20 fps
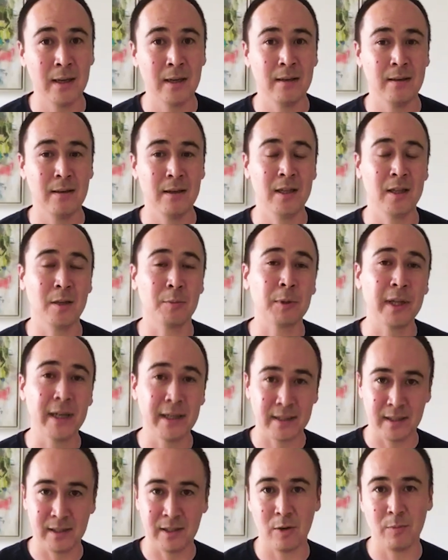in the
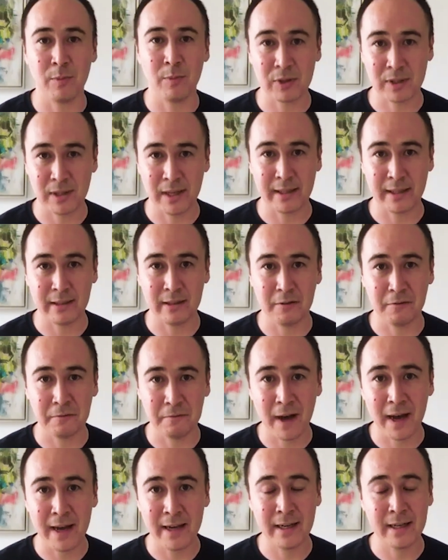places they're most likely to
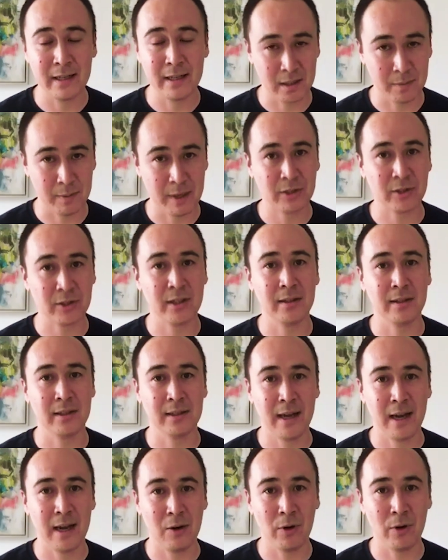fight, and especially in the
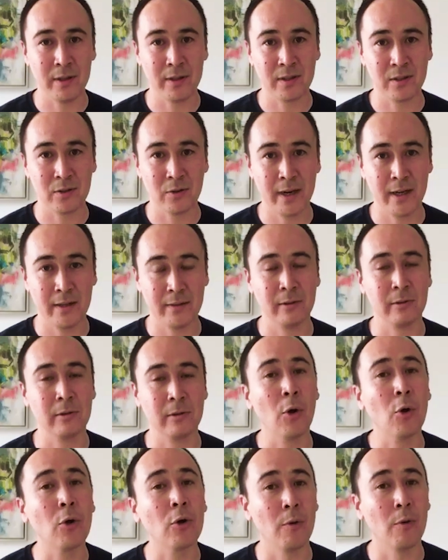Taiwan Strait, the
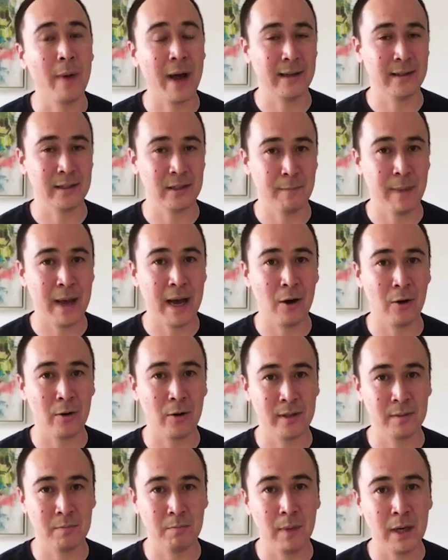local balance of power
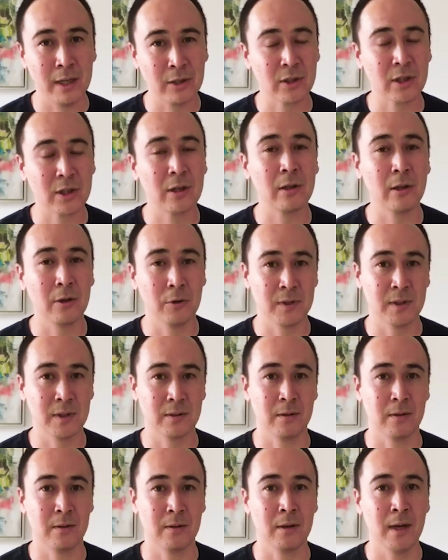is much
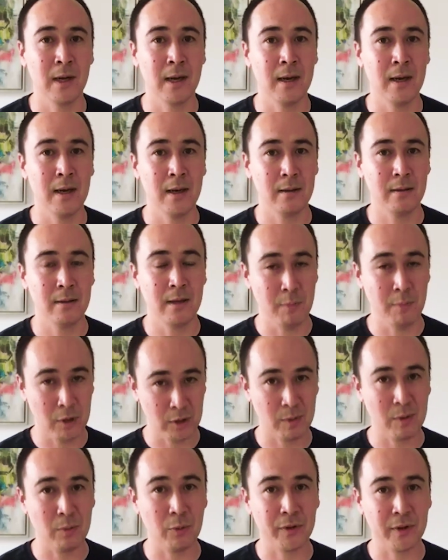closer than most
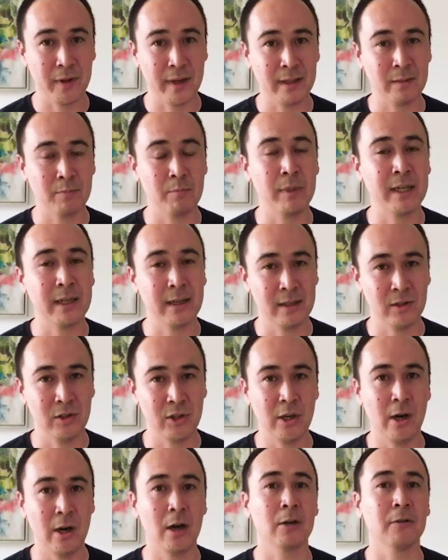people think, because
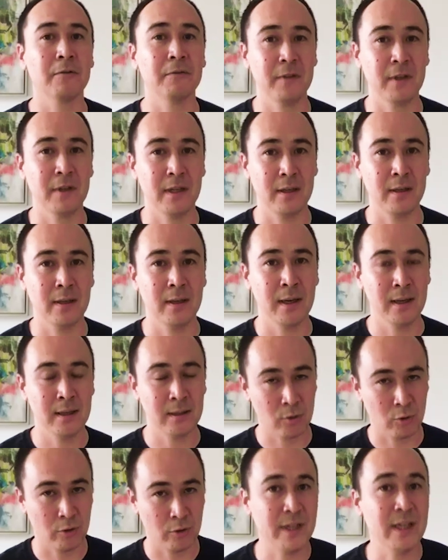geography
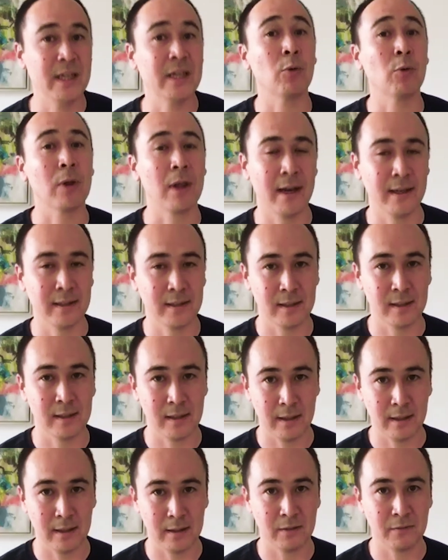sort of equalizes
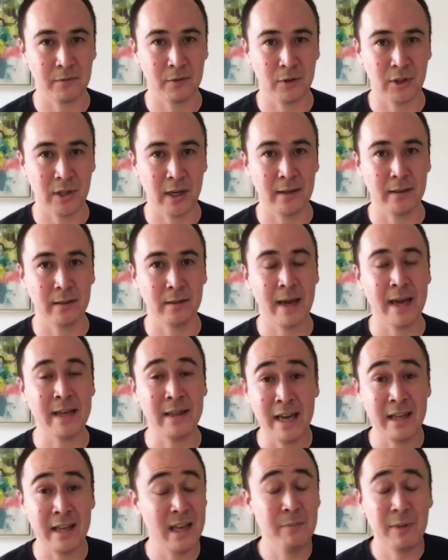things for China.
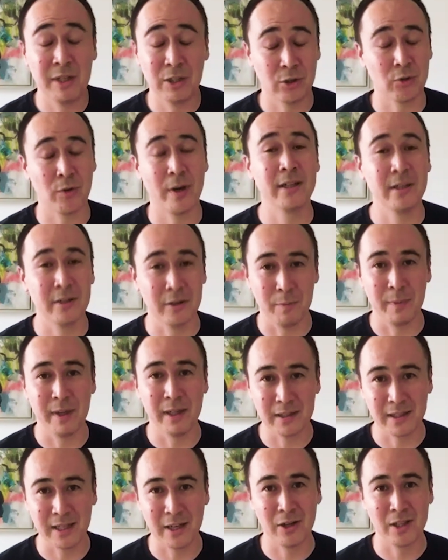And they've been training their
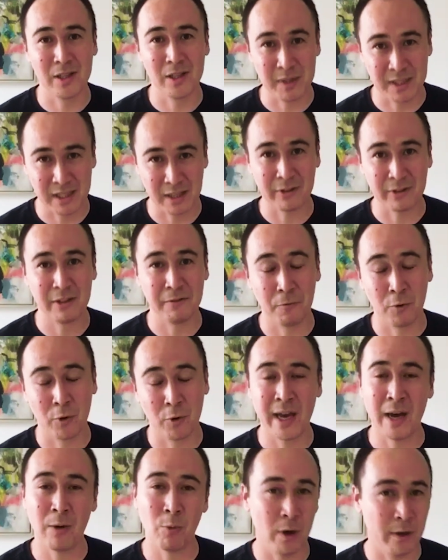military specifically for
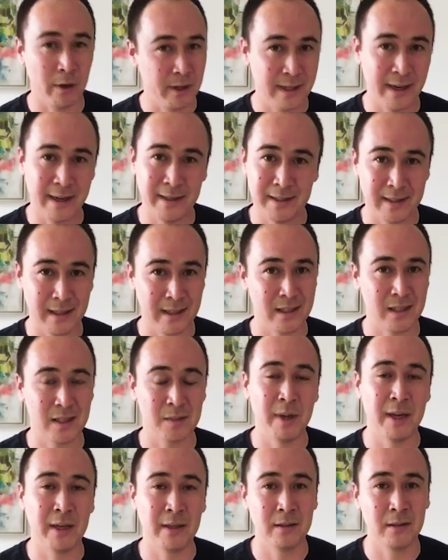that, while the United States has
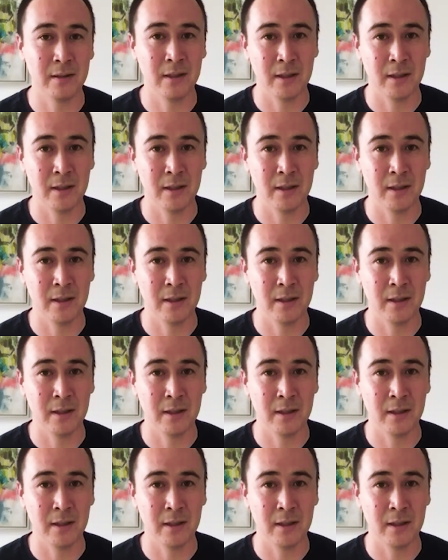been,